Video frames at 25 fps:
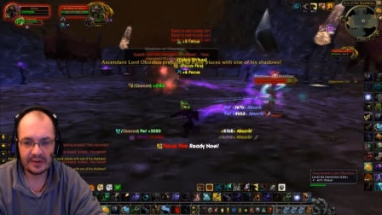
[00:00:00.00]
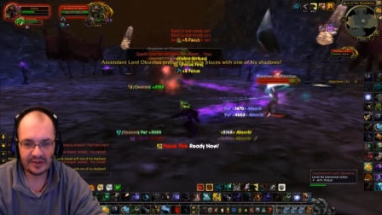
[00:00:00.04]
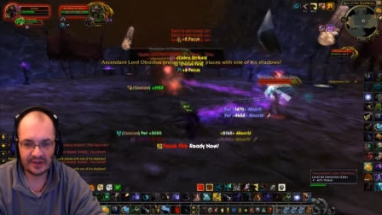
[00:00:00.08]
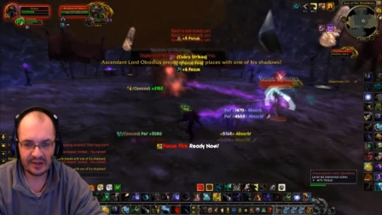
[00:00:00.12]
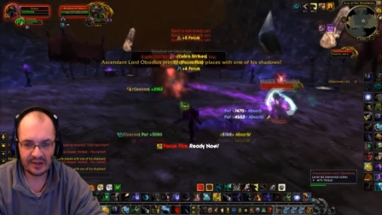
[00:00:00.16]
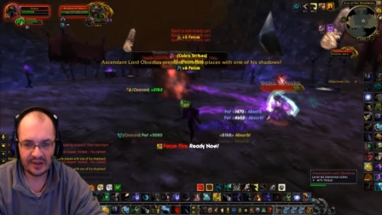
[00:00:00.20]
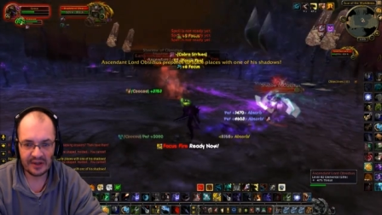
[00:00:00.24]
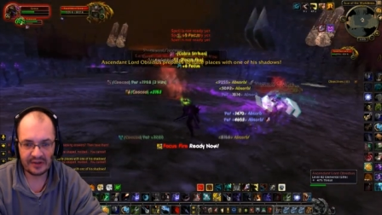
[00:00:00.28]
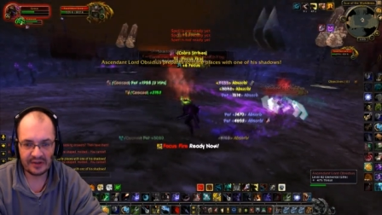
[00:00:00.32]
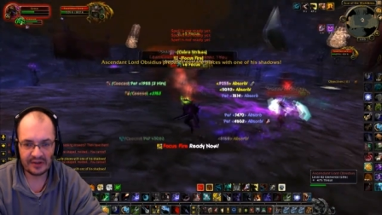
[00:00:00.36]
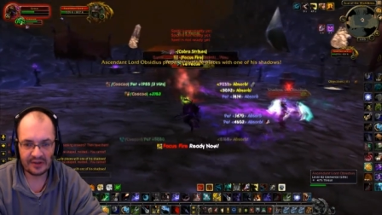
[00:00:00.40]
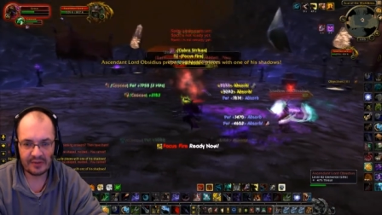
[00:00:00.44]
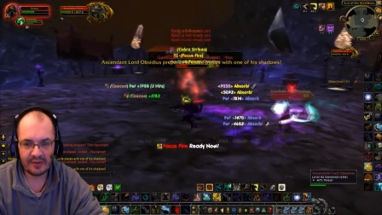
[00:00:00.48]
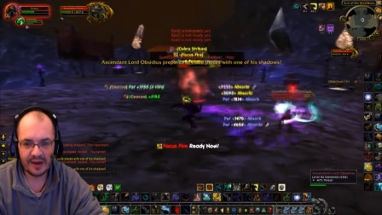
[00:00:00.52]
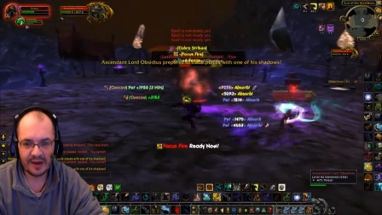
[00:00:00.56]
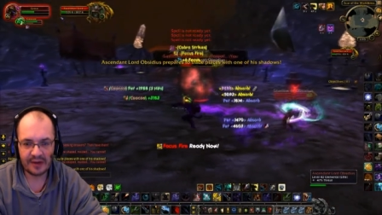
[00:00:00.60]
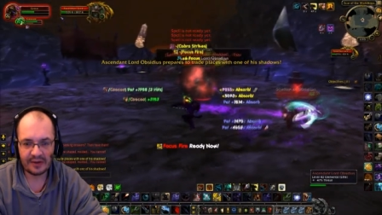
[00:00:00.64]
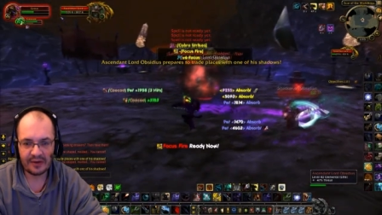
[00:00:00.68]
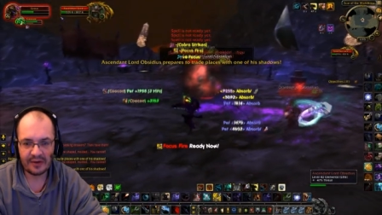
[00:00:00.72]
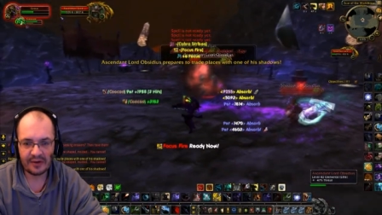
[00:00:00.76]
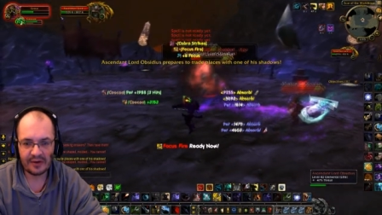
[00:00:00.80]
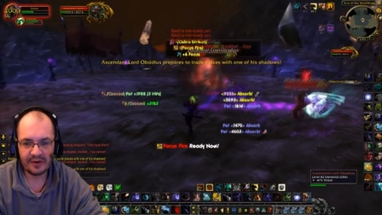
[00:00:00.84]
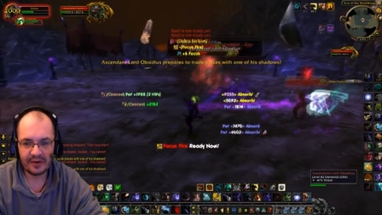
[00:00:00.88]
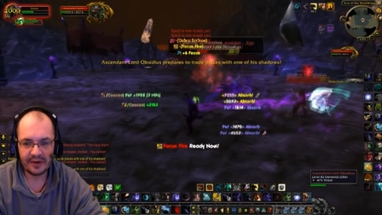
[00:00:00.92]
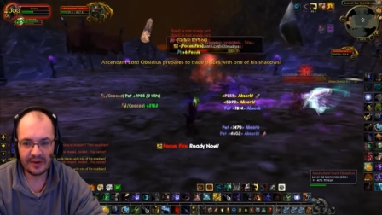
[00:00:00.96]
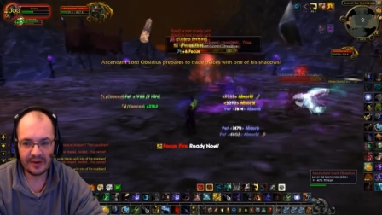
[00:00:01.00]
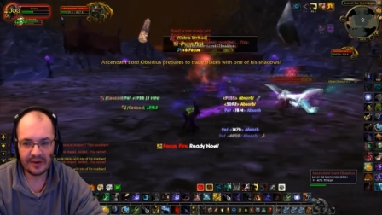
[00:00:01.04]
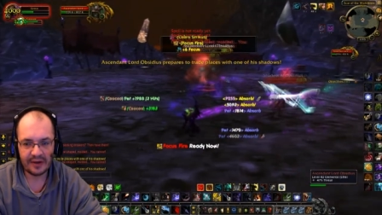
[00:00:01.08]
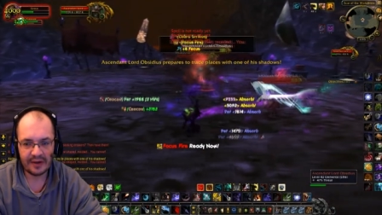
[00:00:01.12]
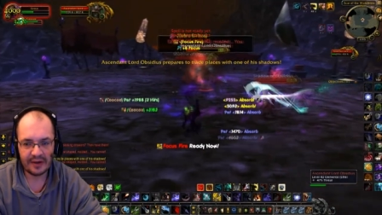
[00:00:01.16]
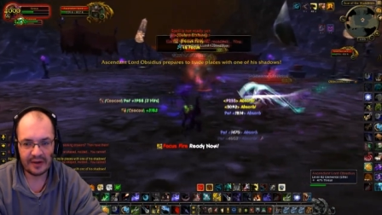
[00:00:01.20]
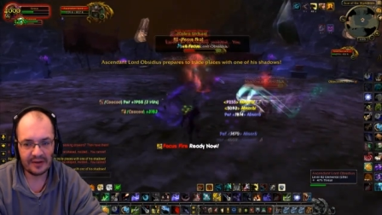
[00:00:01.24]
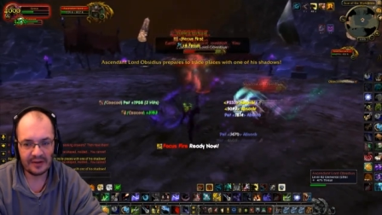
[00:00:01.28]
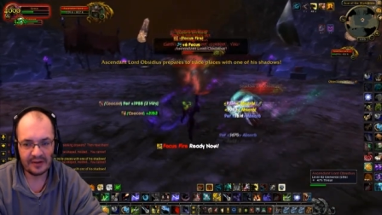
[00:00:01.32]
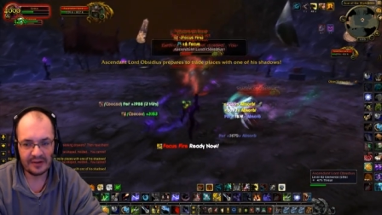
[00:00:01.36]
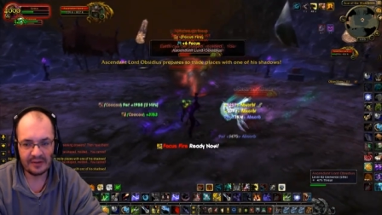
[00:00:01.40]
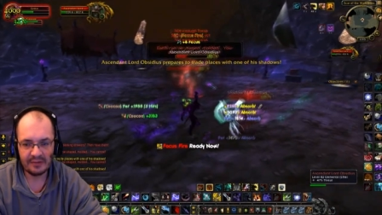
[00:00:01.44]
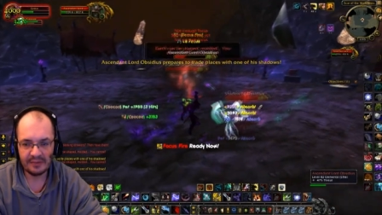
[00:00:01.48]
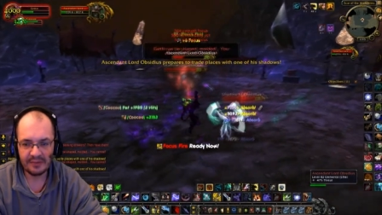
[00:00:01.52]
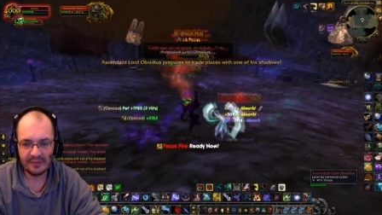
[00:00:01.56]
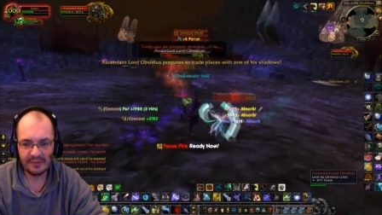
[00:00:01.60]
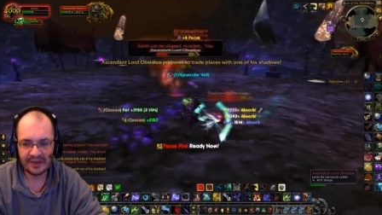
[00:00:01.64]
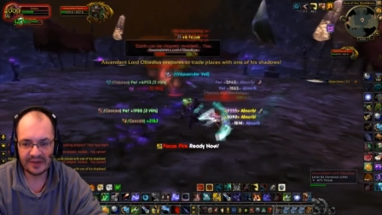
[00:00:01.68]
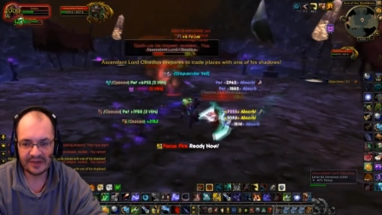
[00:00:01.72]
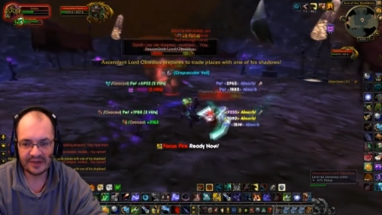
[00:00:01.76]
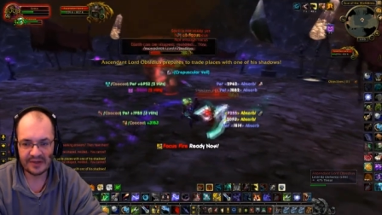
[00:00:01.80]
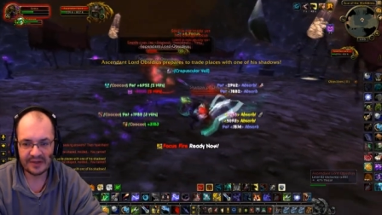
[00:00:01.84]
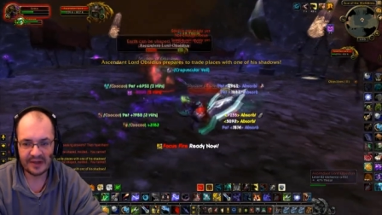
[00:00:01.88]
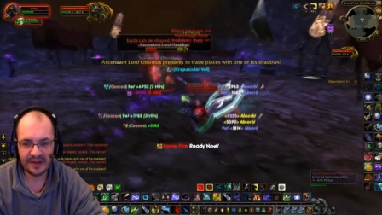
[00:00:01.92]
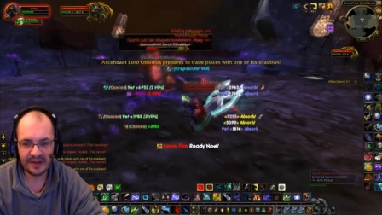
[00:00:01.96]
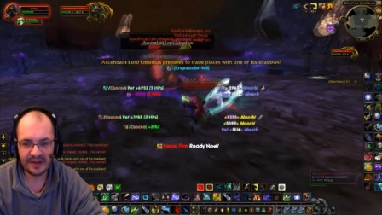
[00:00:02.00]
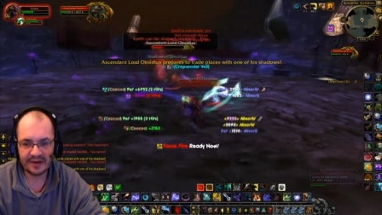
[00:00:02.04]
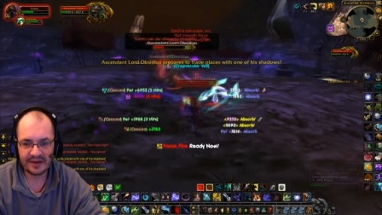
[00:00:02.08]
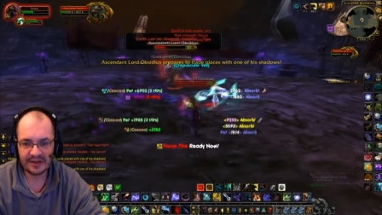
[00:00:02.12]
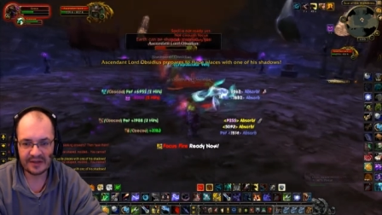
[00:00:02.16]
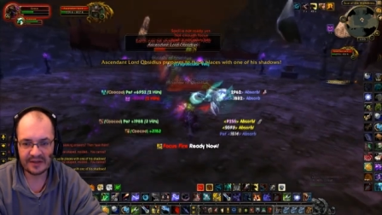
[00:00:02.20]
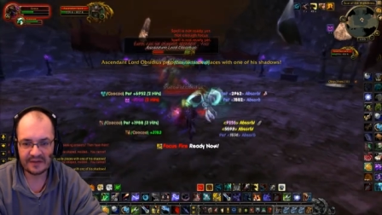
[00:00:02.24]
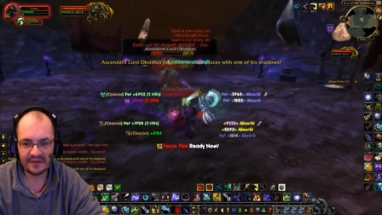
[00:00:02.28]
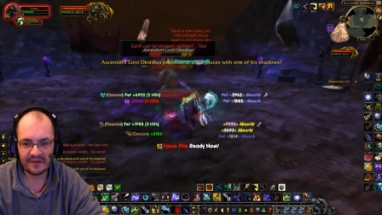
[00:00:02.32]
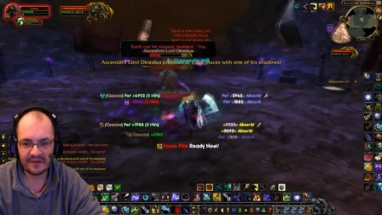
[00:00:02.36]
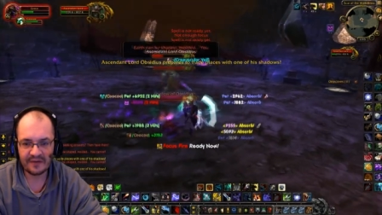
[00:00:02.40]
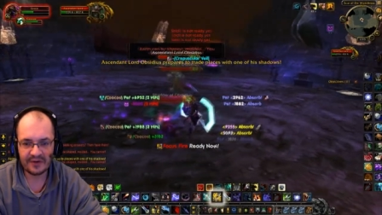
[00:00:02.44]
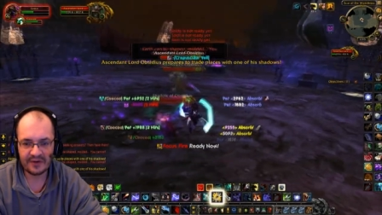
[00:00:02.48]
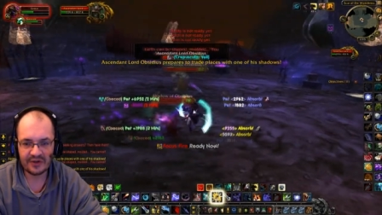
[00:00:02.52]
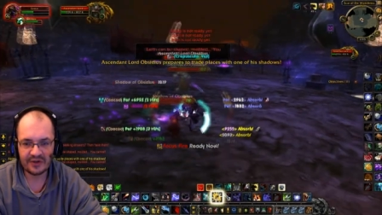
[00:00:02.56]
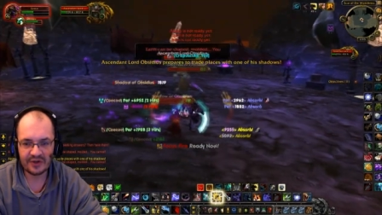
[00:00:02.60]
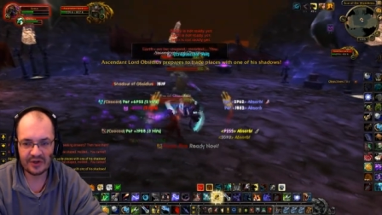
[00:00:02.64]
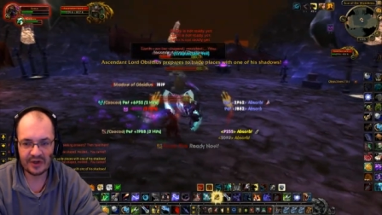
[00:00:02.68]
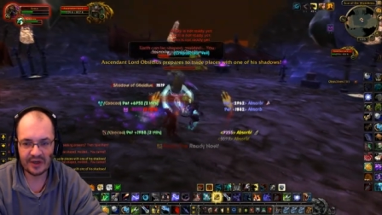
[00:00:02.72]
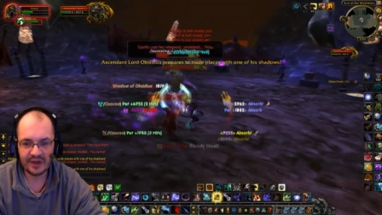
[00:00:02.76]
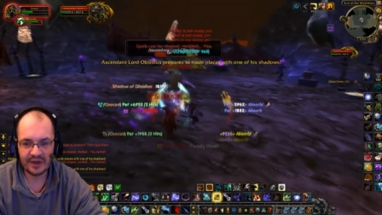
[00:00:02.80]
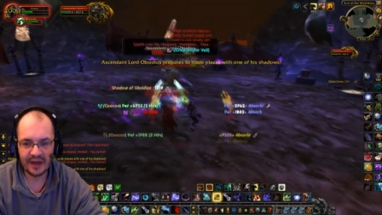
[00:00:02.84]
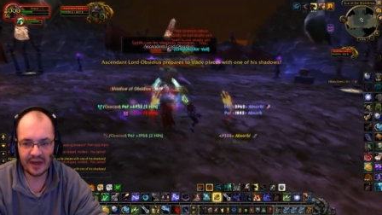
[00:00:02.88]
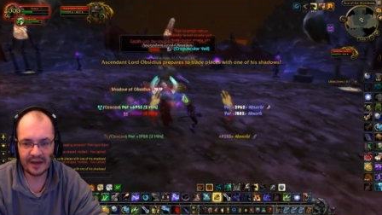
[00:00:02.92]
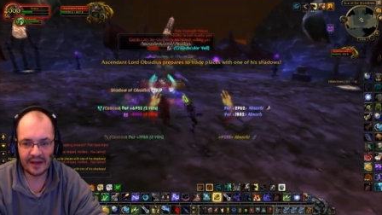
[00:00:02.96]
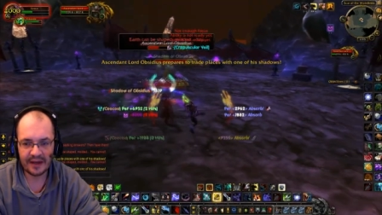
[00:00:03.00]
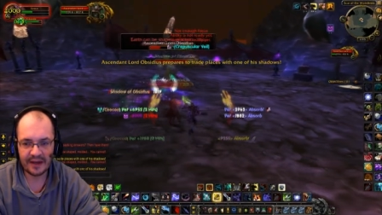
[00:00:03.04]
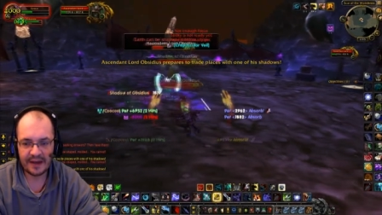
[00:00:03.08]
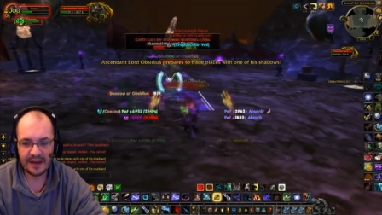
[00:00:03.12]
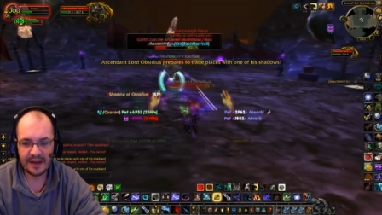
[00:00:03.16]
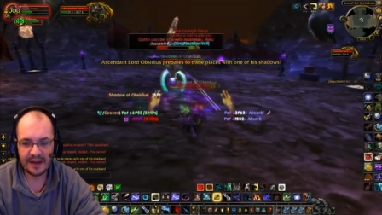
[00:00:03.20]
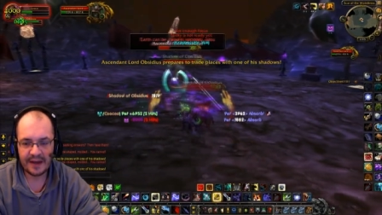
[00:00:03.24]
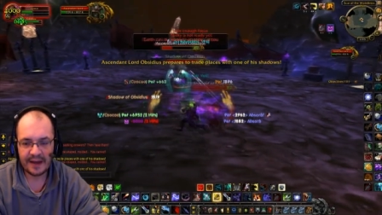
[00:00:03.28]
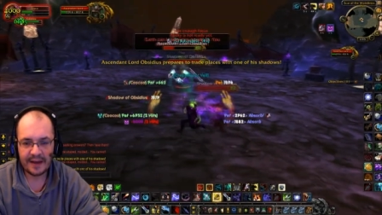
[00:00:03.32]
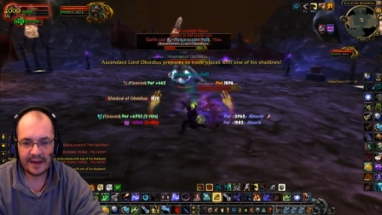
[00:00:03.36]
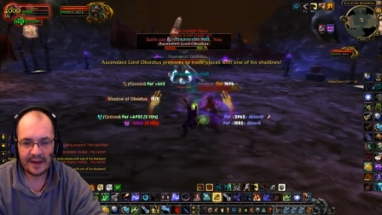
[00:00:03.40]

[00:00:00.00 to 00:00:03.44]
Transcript: Select the right target and DPS it down as fast as you can.